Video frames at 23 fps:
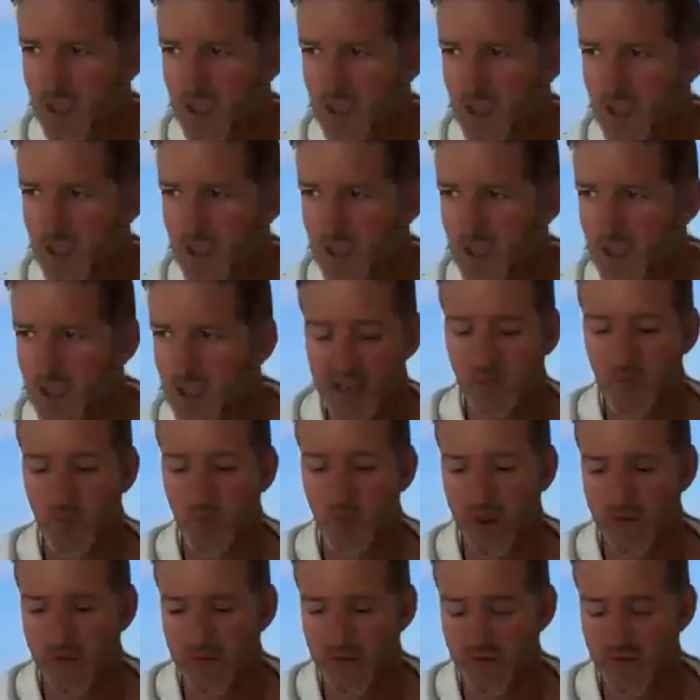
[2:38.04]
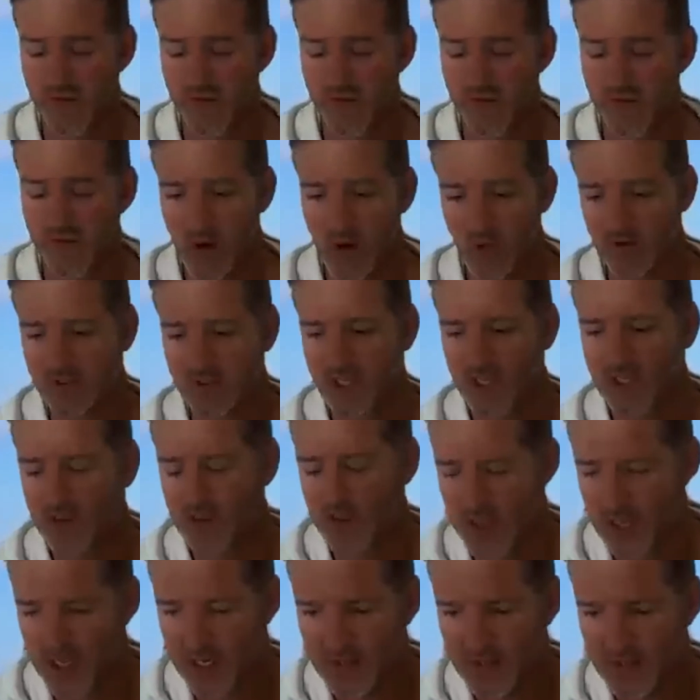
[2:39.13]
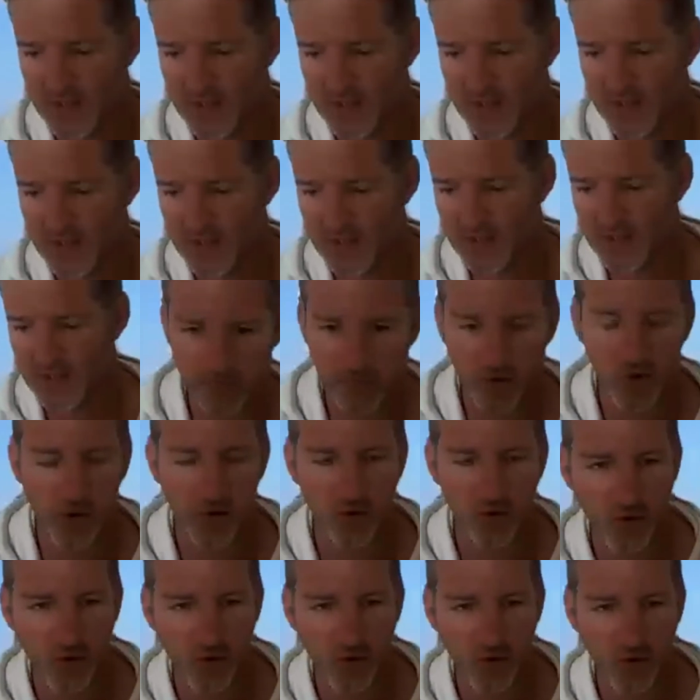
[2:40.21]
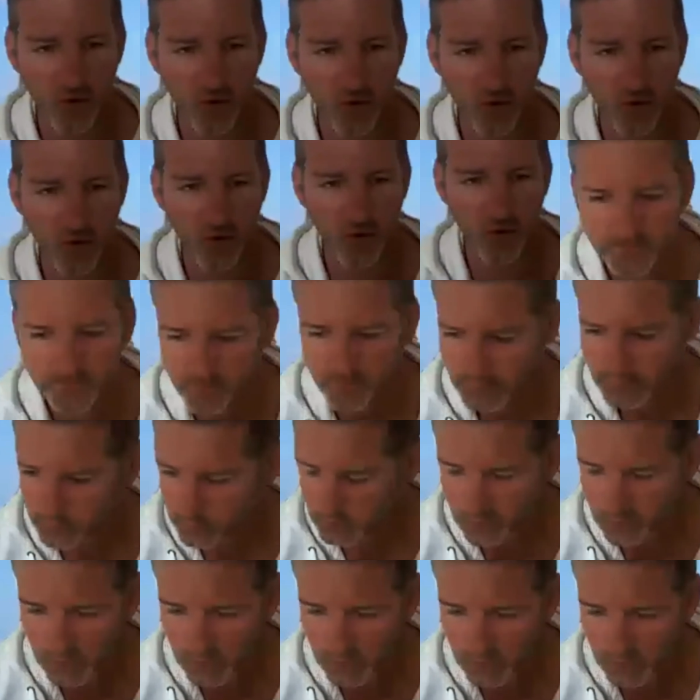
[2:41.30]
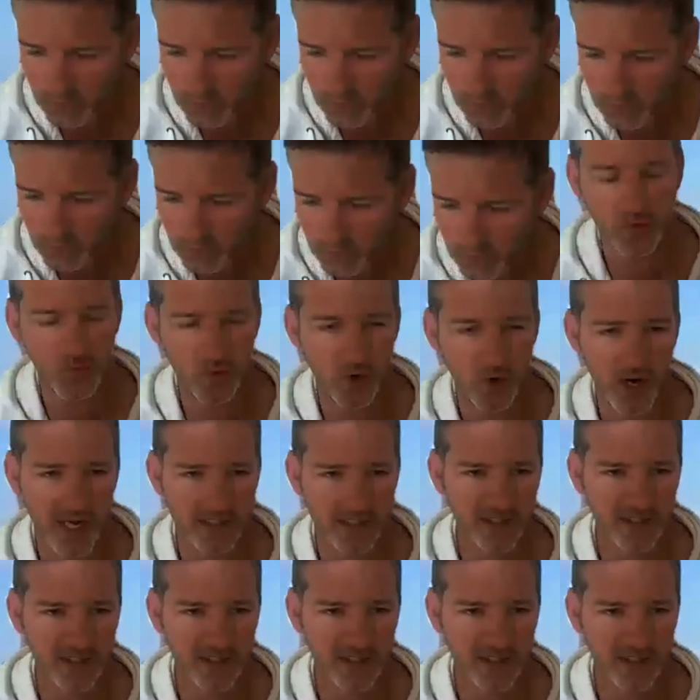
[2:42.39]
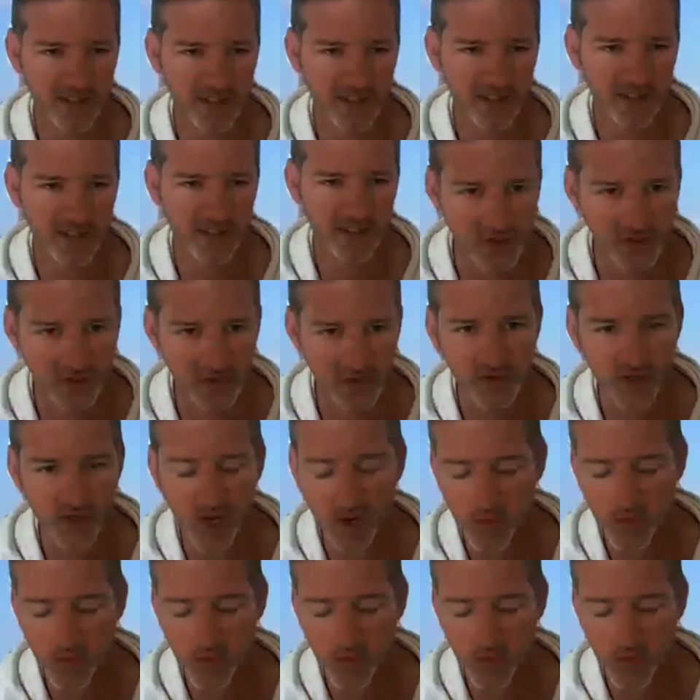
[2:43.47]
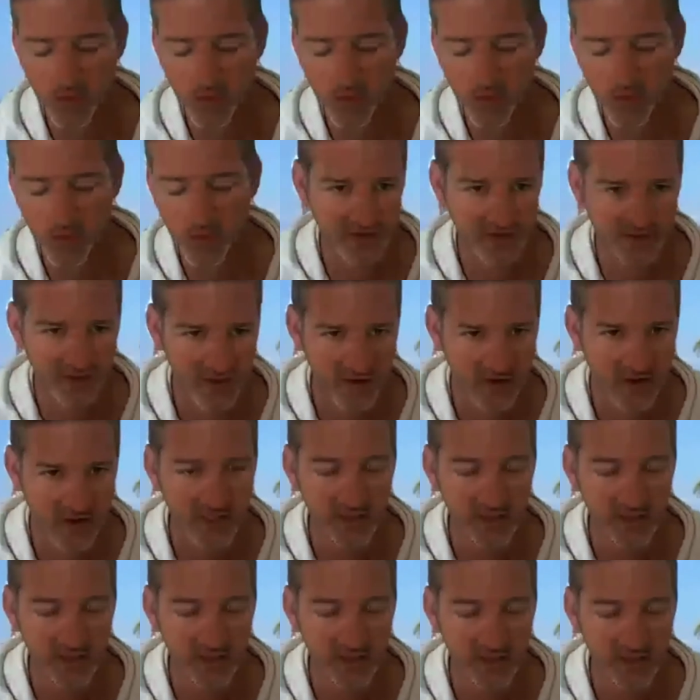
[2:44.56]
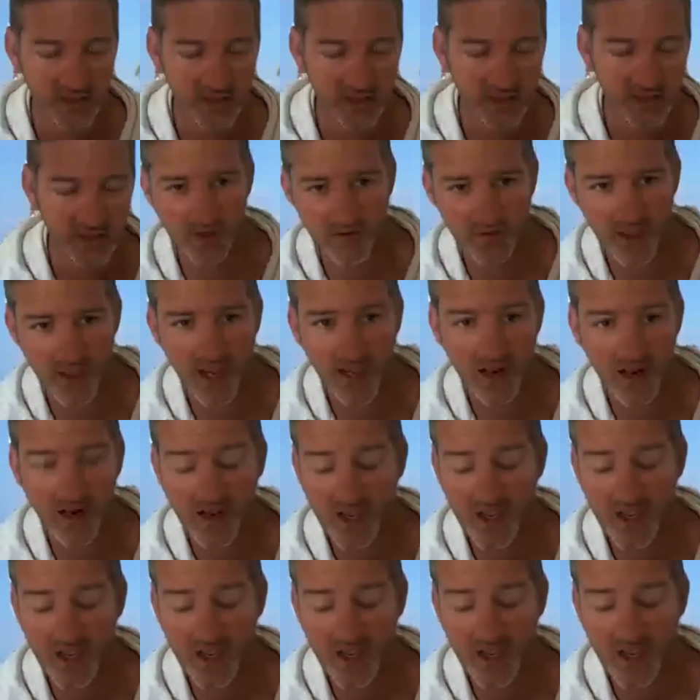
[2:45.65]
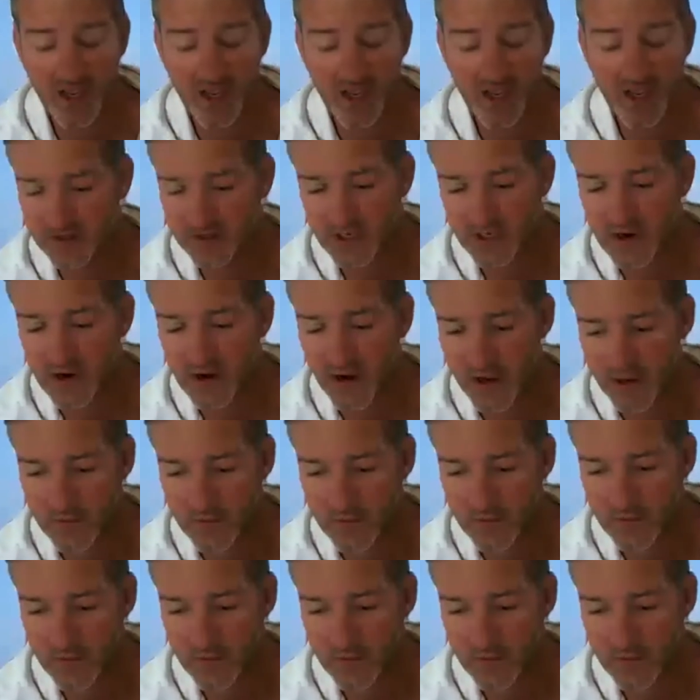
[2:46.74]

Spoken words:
to begin with, I was in the sort of like support group. I was the one asking all the questions. I wanted to learn how to do this, learn to do that. And over time,